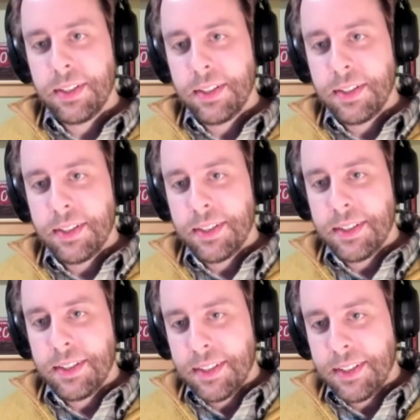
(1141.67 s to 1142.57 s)

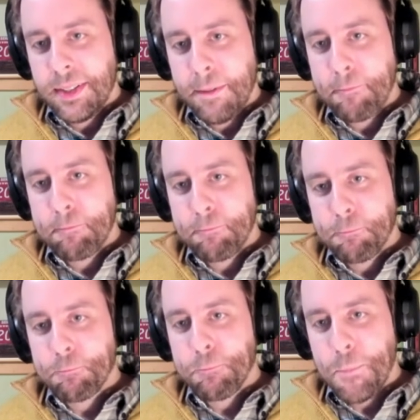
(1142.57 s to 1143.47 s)

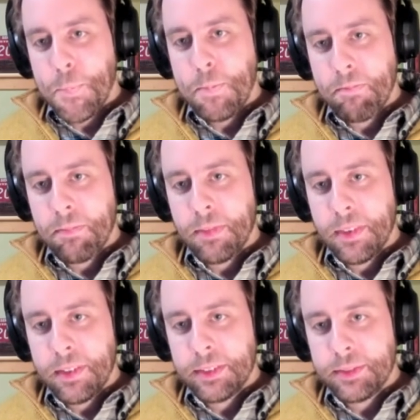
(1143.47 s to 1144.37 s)

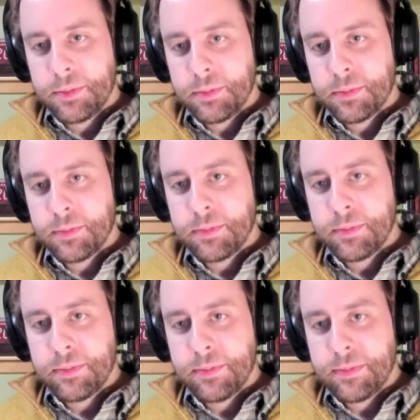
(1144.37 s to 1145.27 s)

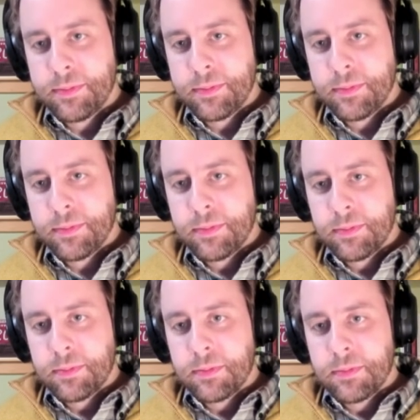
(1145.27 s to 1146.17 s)

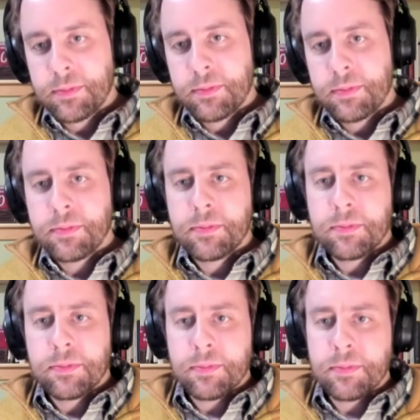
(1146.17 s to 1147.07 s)

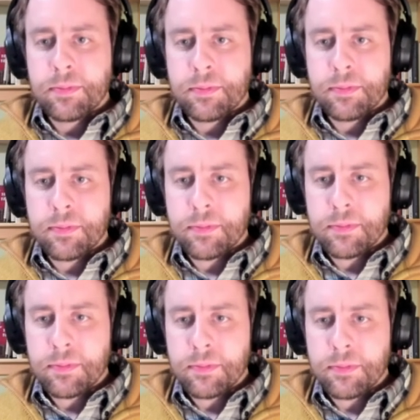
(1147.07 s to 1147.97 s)

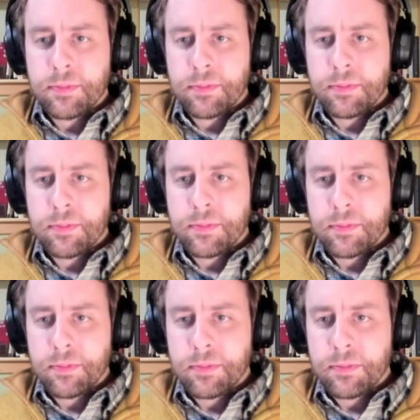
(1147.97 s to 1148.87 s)
(silent)